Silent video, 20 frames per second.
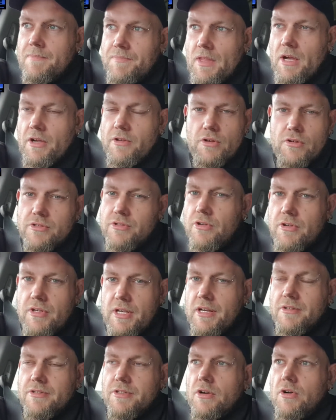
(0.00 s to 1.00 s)
I used to
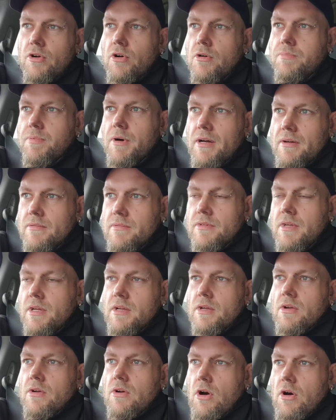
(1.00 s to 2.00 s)
years ago, but
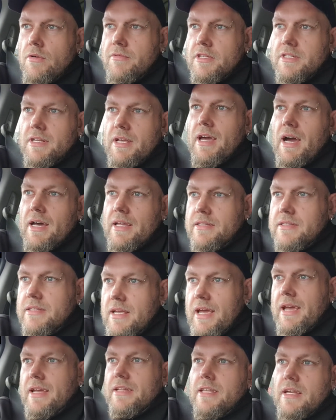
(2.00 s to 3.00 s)
obviously had
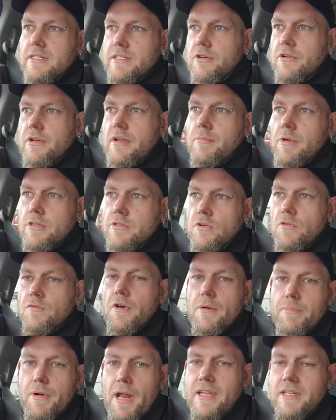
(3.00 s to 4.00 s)
disagreements over
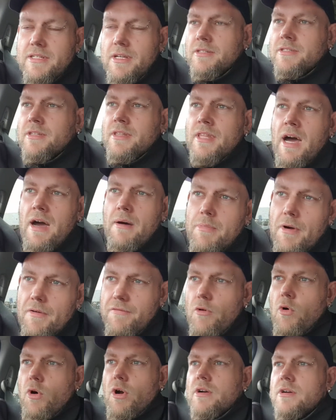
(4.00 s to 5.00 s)
prices and that
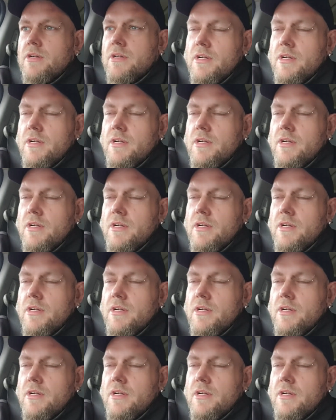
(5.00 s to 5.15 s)
before,